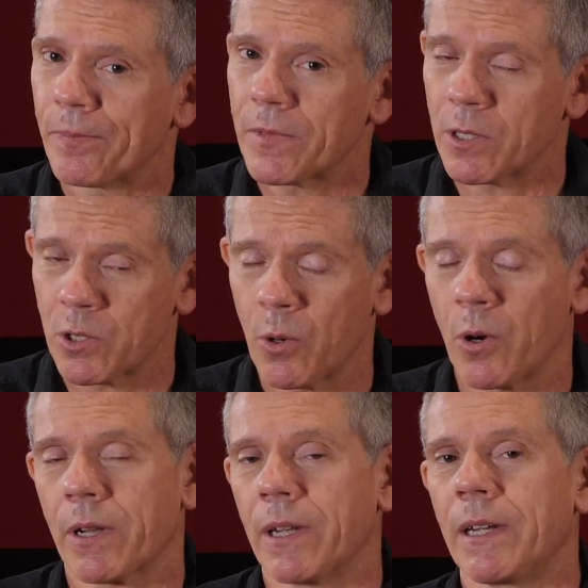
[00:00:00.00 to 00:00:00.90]
to
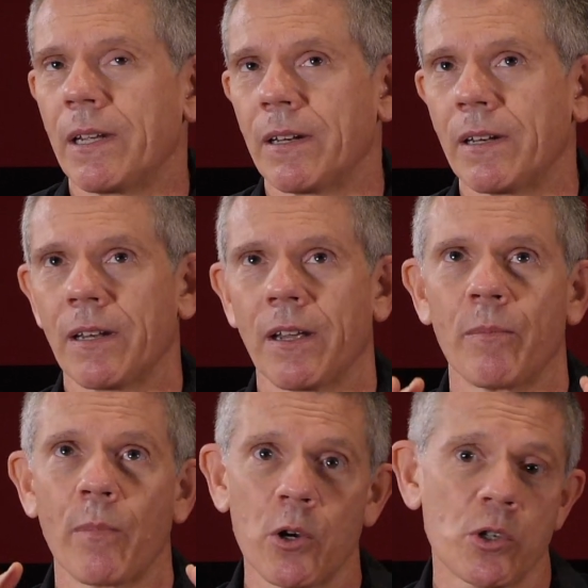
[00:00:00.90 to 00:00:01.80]
talk in
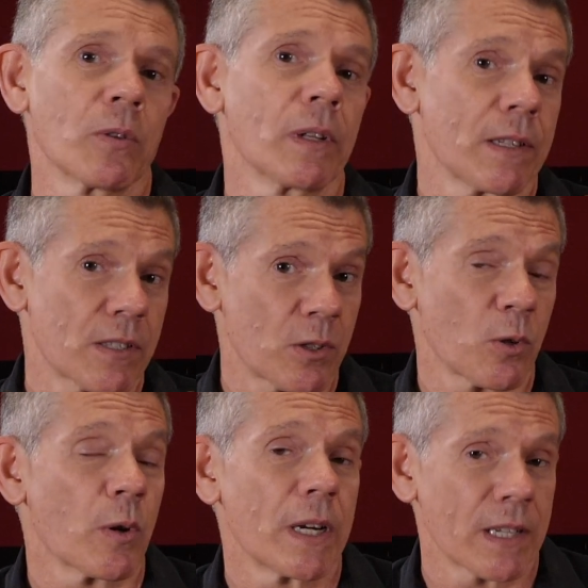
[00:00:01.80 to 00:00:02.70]
emotional and
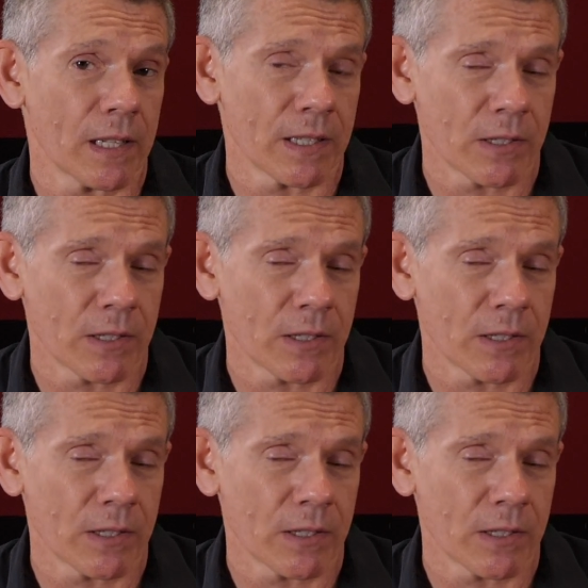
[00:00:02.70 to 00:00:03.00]
storytelling